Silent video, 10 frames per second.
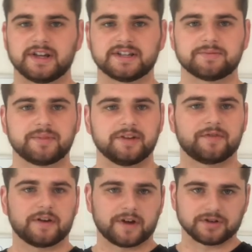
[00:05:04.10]
an S&P
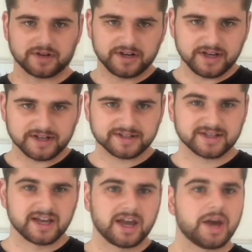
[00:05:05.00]
500 index,
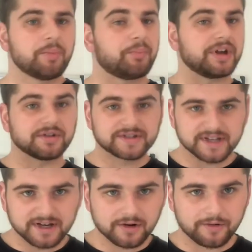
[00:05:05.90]
but you're
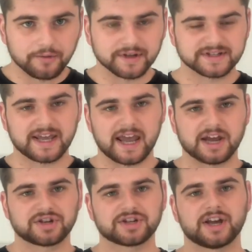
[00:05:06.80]
sitting on all this
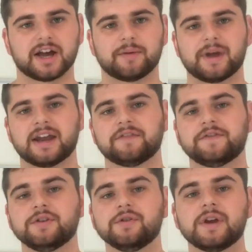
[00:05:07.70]
cash. And if
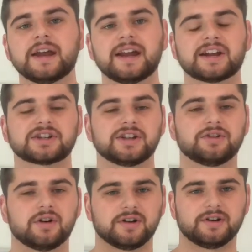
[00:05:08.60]
you had actually
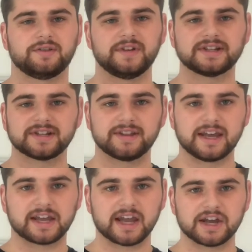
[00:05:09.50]
gone and invested
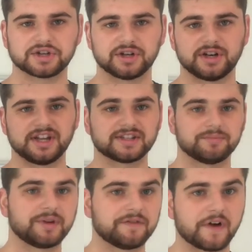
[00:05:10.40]
that cash in an
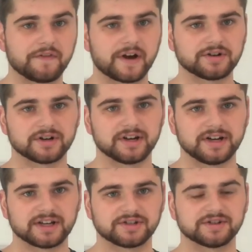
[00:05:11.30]
S&P 500
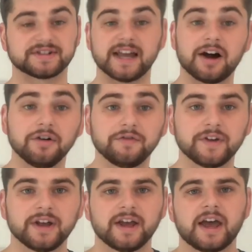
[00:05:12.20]
index yourself,
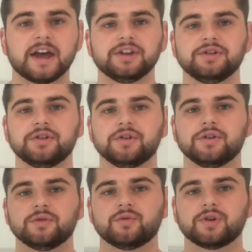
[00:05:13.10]

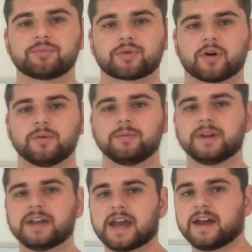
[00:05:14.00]
you would
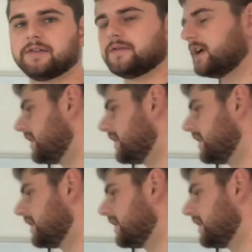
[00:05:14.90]
probably have